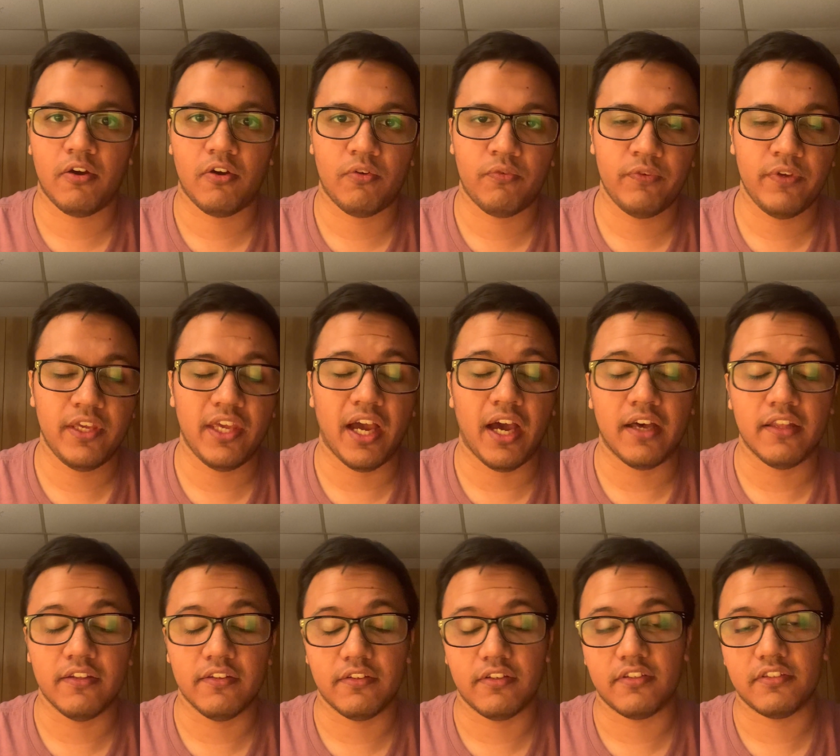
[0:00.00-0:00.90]
we
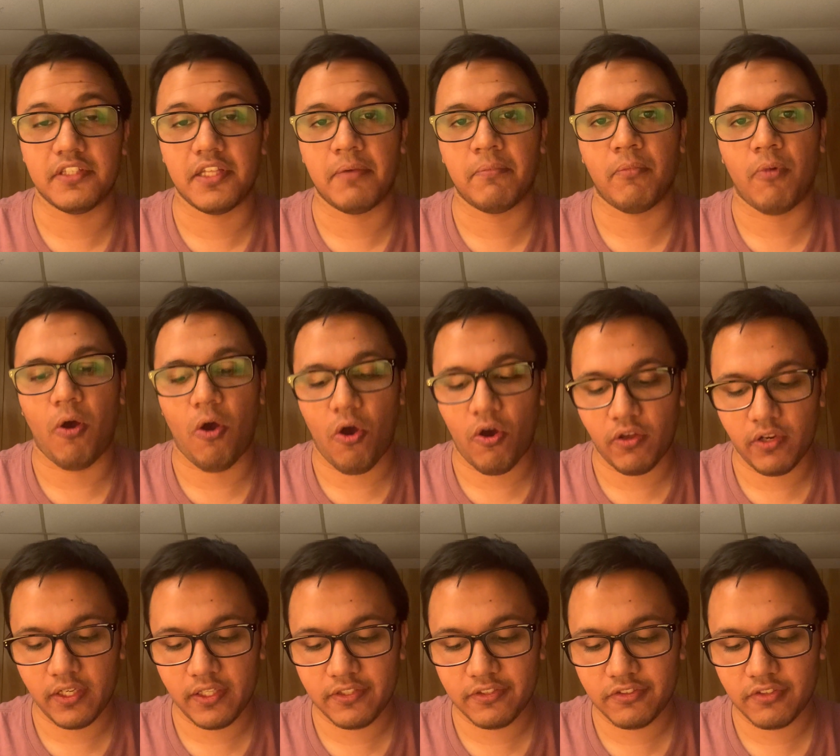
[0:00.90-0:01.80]
answer them
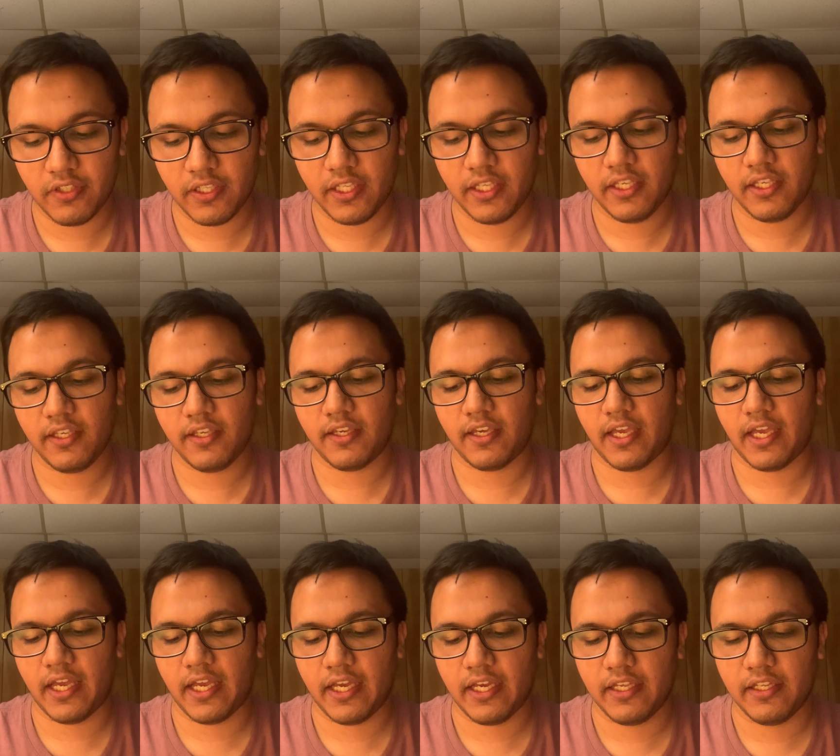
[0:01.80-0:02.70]
honestly
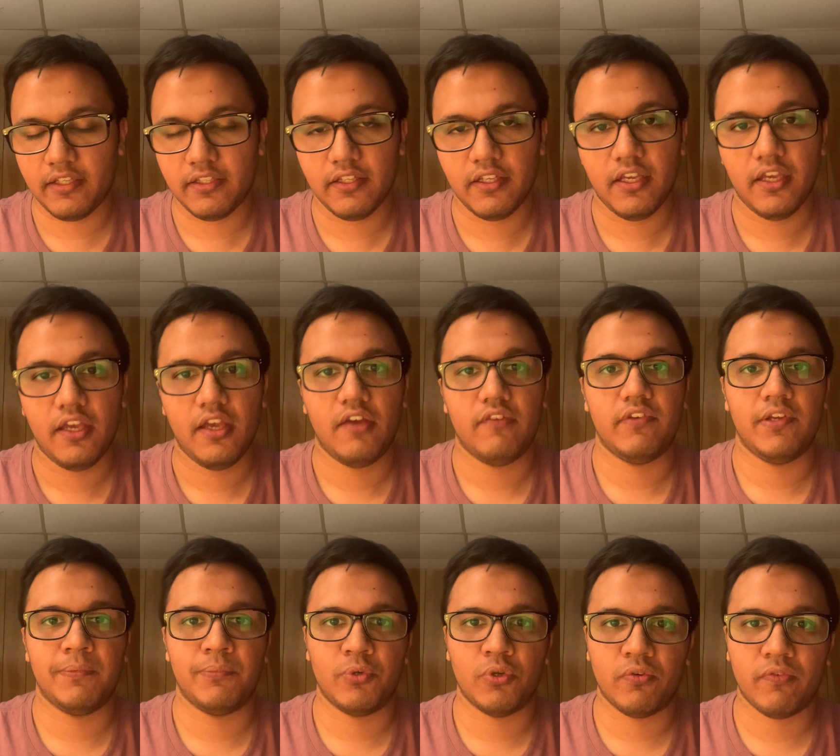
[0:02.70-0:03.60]
and we
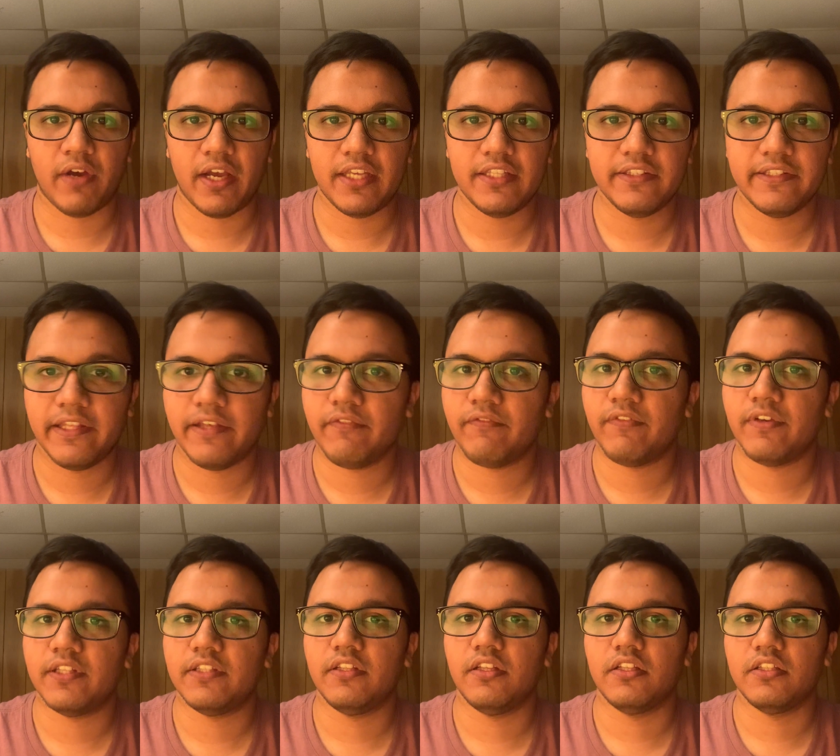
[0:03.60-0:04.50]
provide them
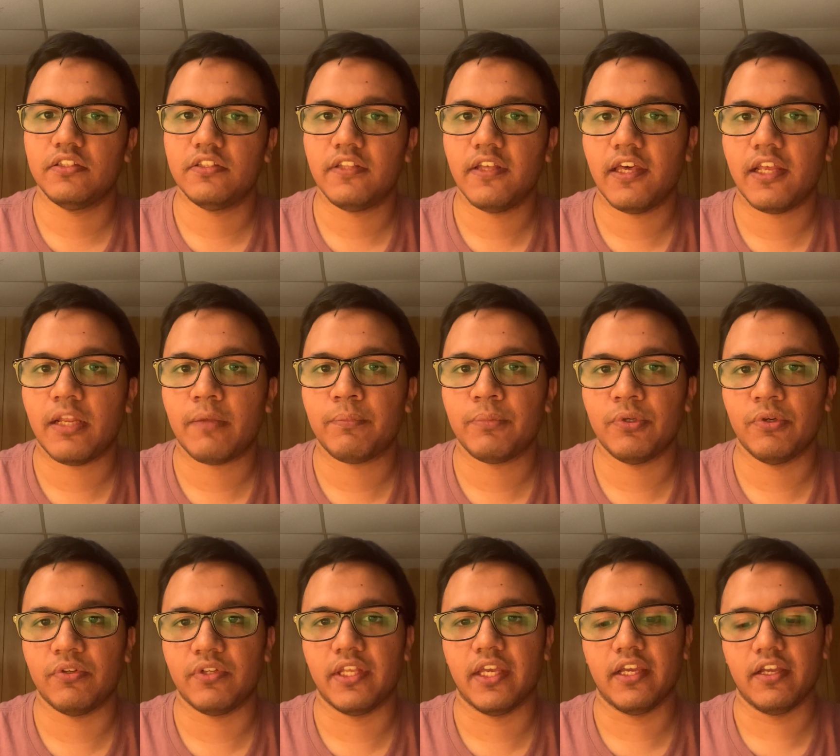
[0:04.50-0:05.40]
with
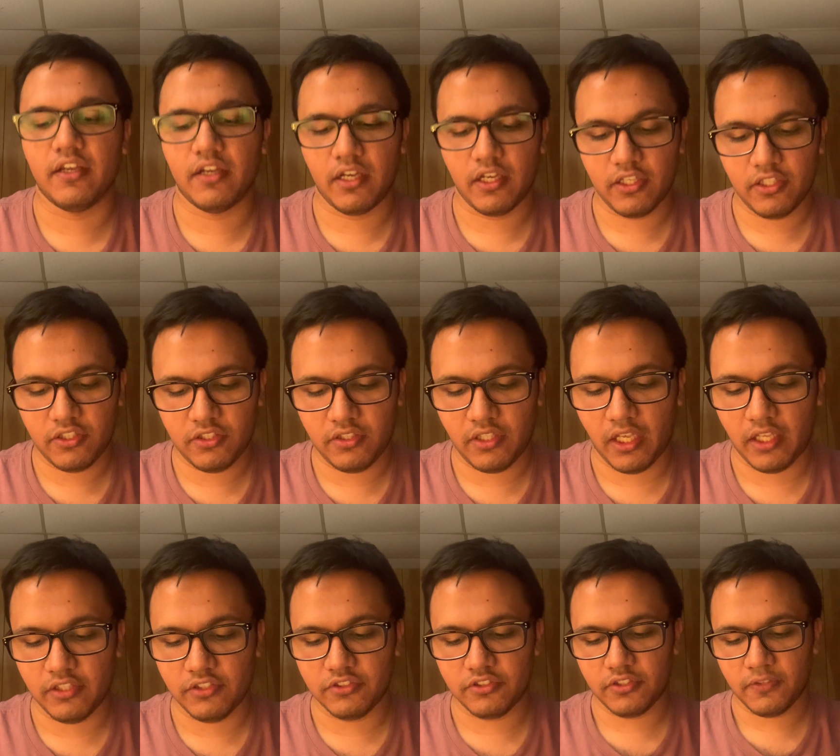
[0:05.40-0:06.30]
therapeutic
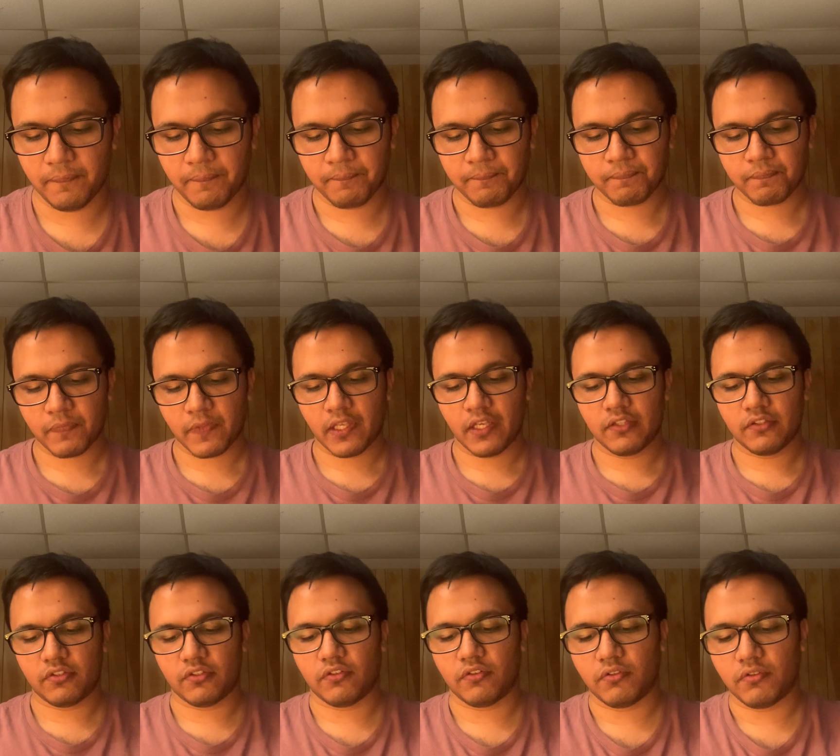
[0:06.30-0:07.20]
touch.
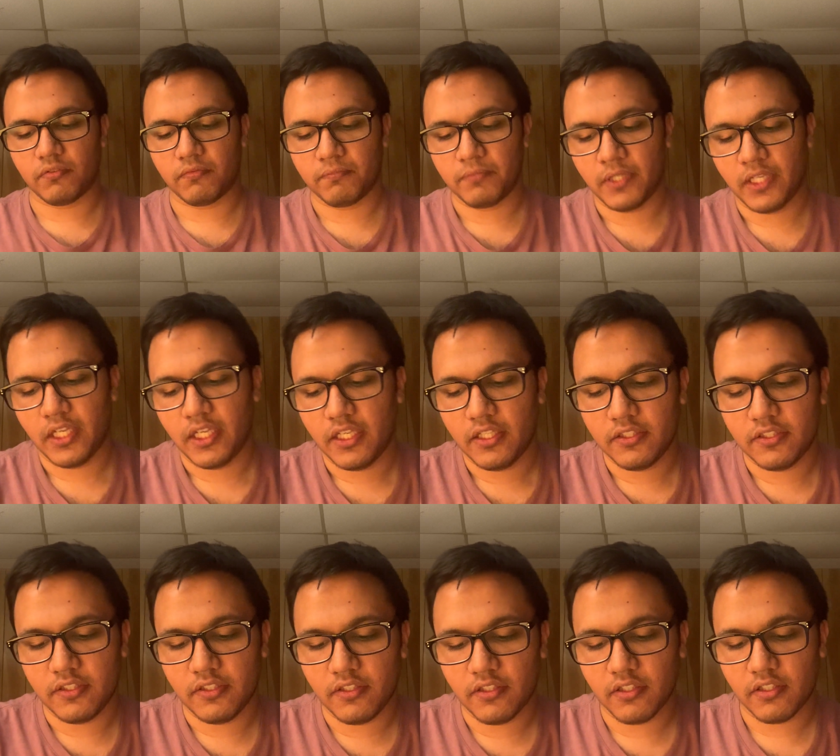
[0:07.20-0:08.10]
So,
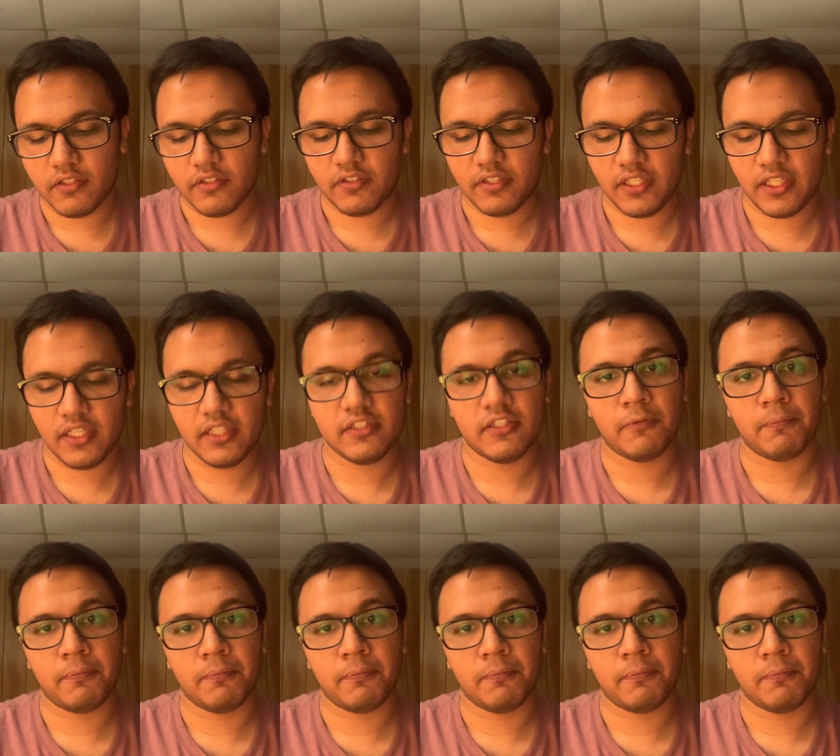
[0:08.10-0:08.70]
say the